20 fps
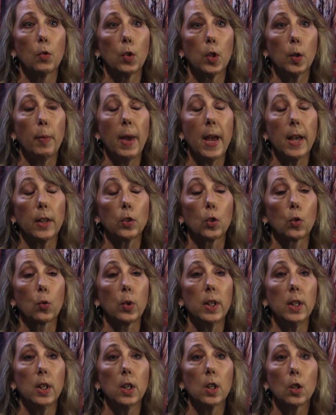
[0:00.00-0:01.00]
For the past
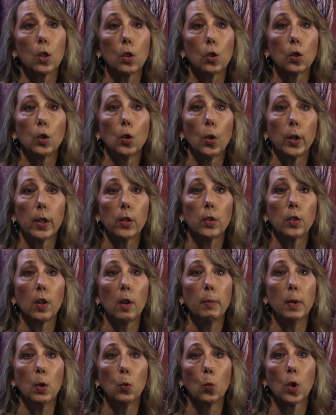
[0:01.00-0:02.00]
3 years, lawyers
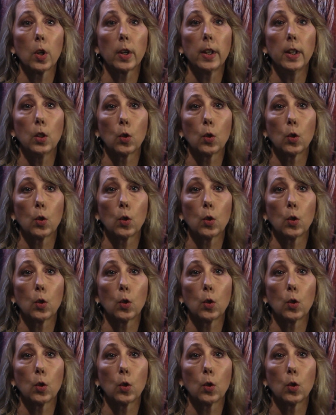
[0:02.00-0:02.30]
have been working